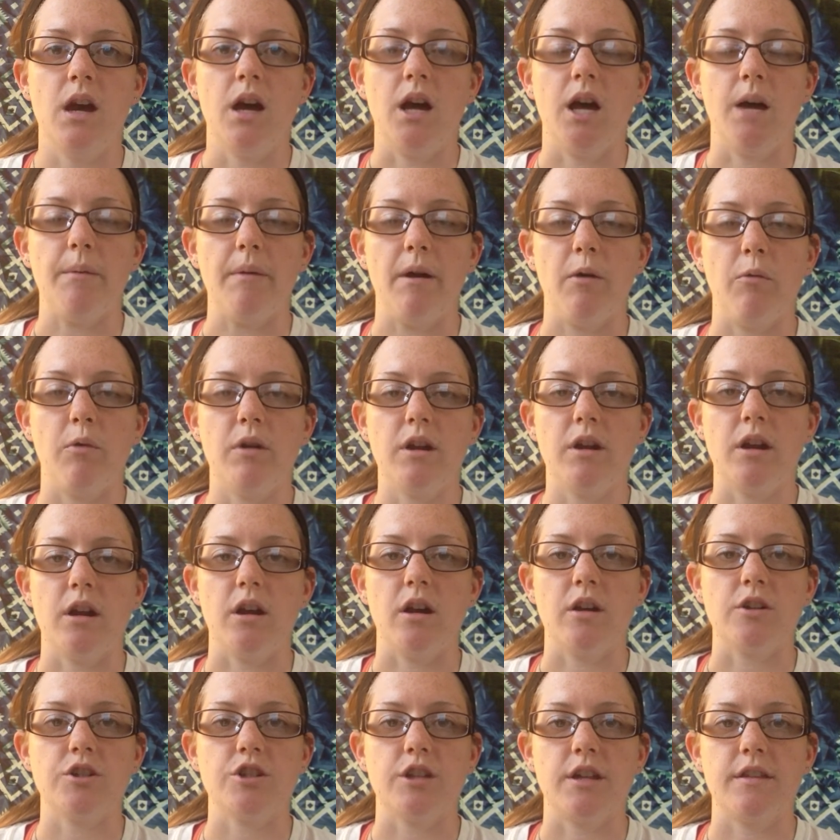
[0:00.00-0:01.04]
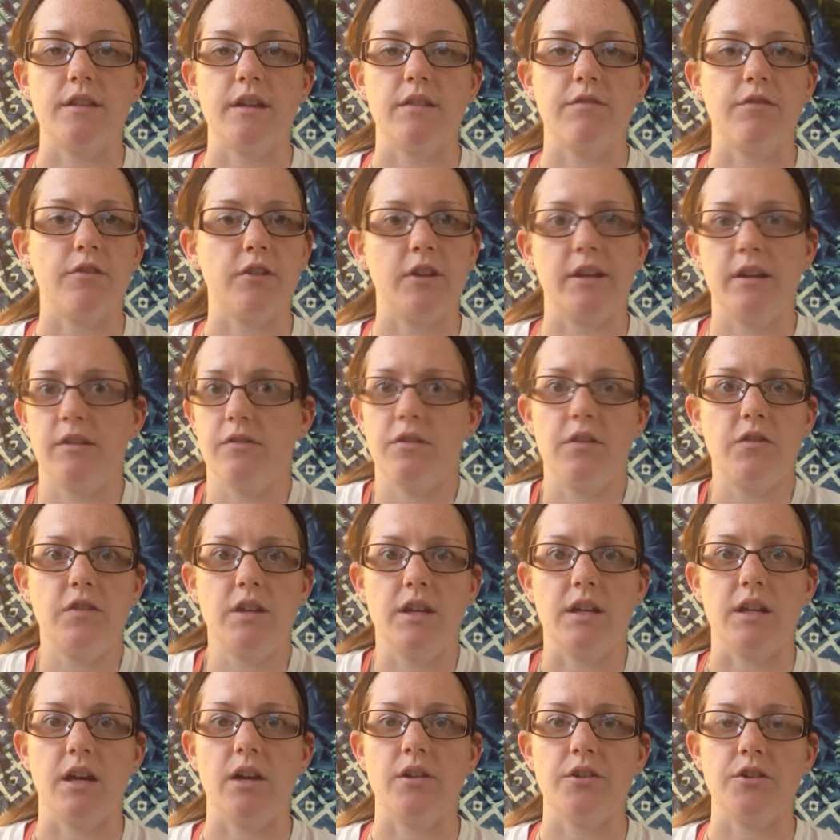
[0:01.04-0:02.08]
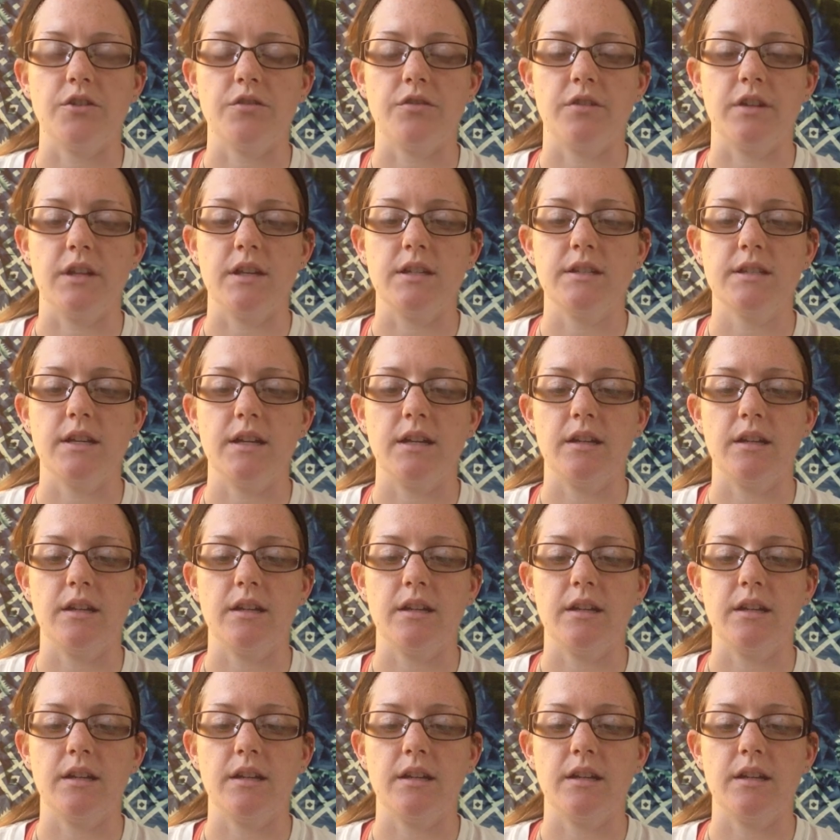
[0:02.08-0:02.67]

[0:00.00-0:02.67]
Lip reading: I won an auction, I think, for like $15 for this,